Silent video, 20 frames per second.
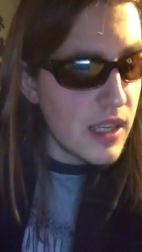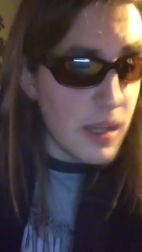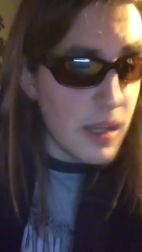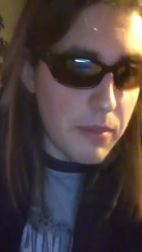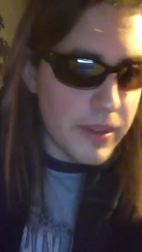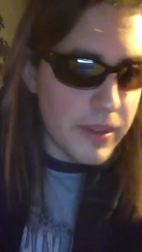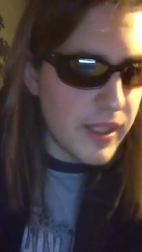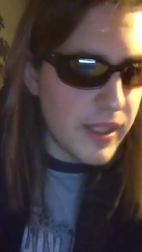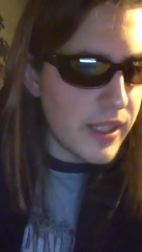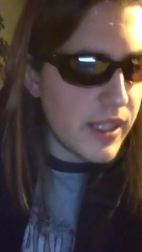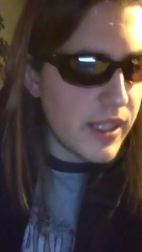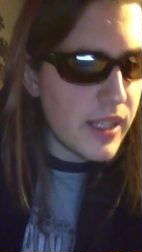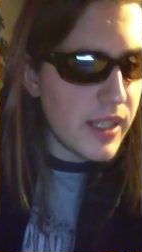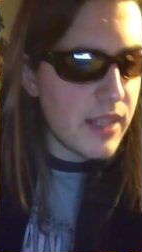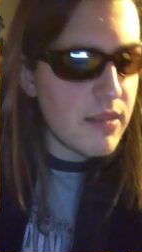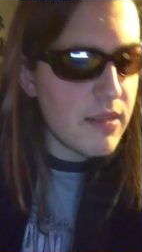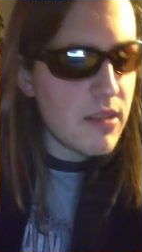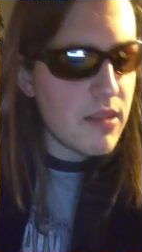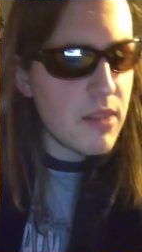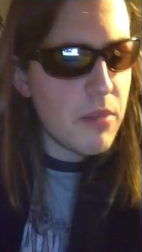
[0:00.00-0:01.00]
but then again,
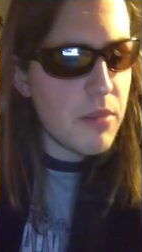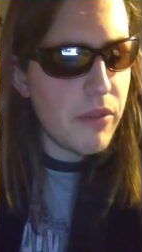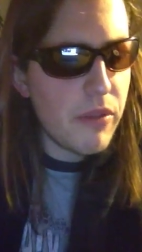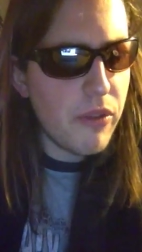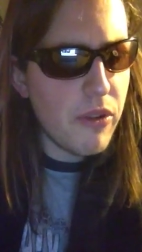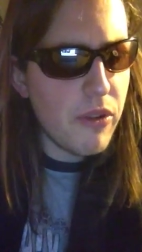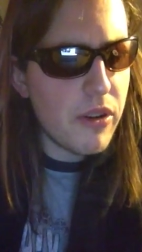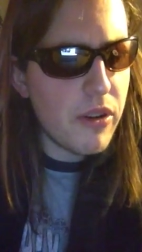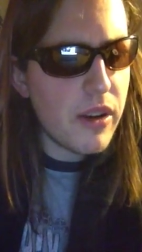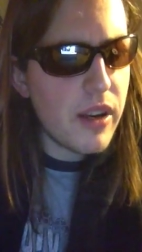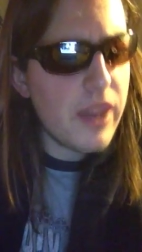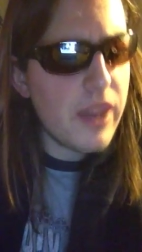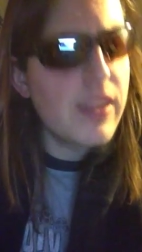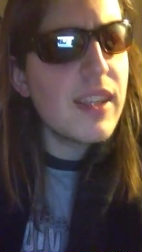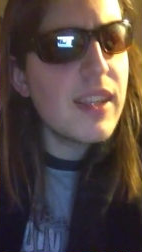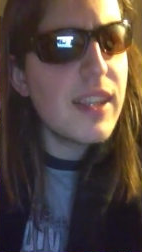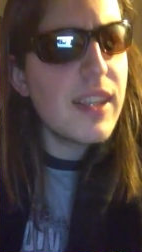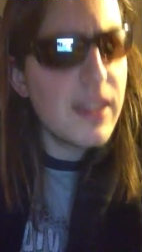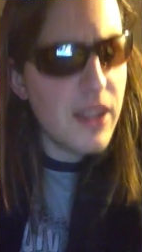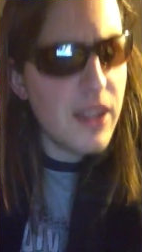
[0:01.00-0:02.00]
as I said before, I
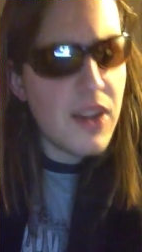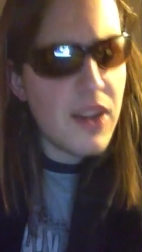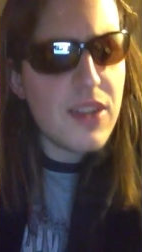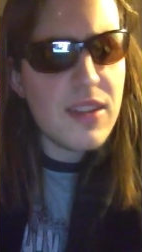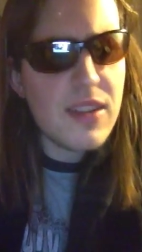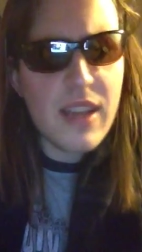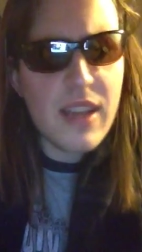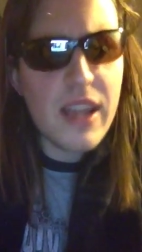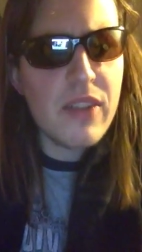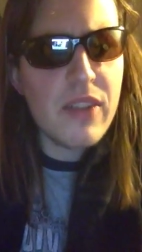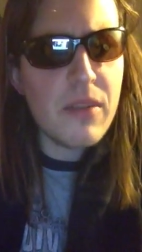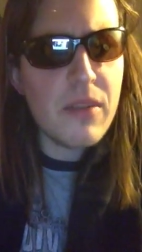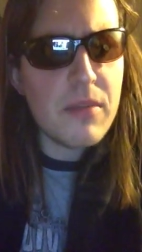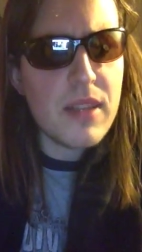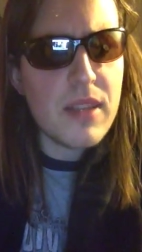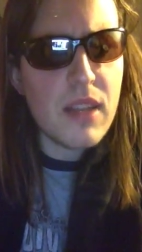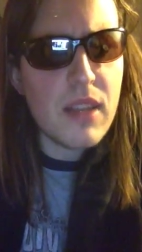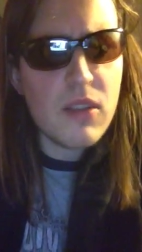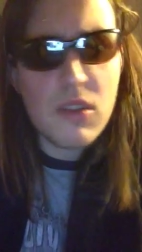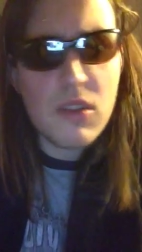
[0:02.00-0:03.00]
think he lost sight of
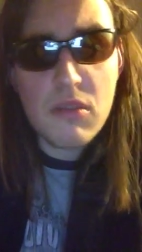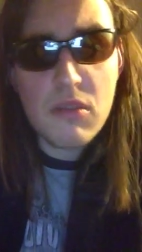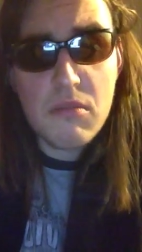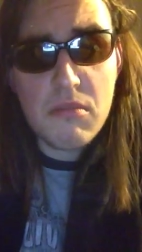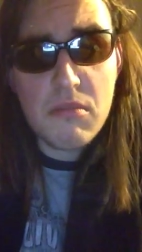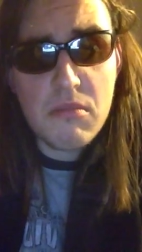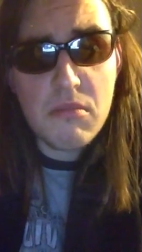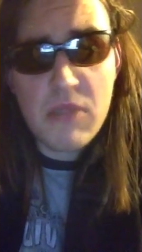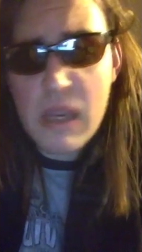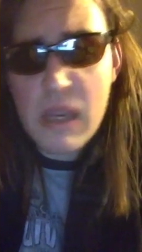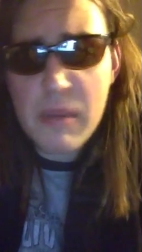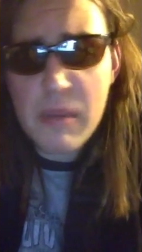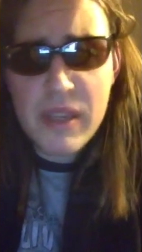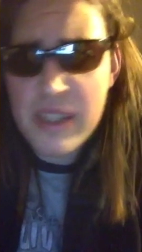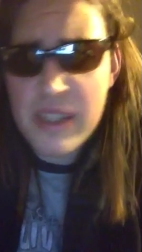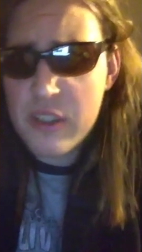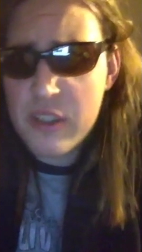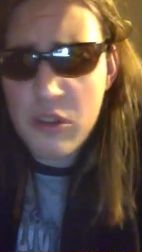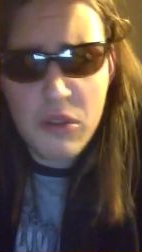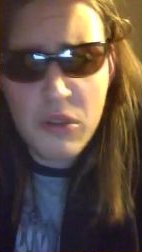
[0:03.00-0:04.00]
himself, so maybe
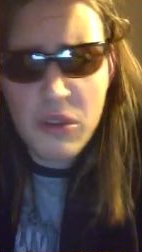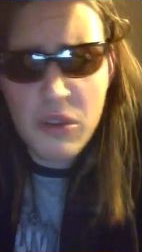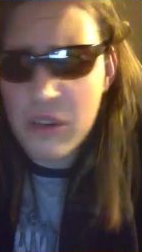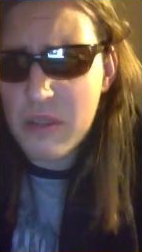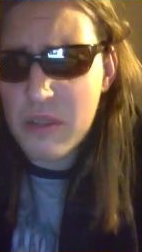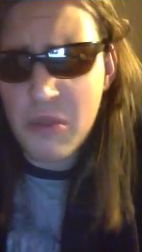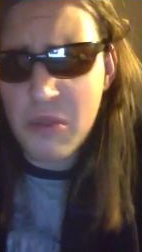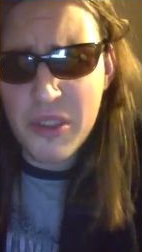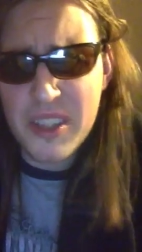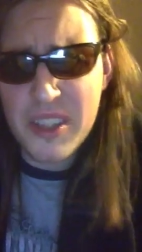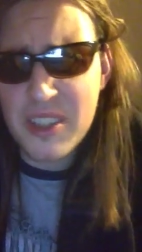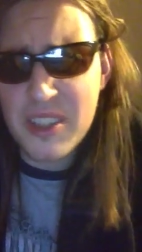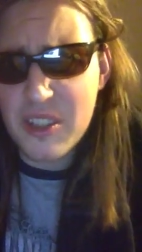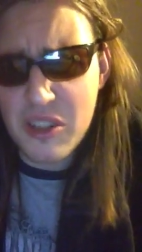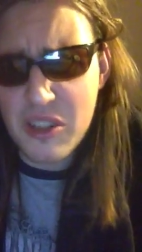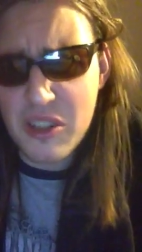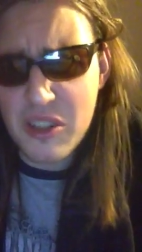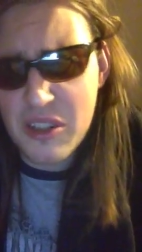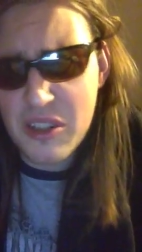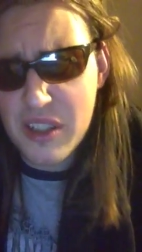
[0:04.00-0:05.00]
he no longer wanted to
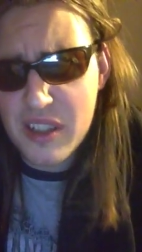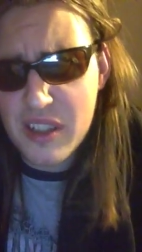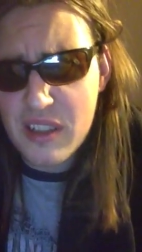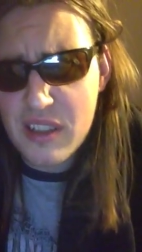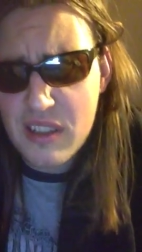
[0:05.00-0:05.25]
cook.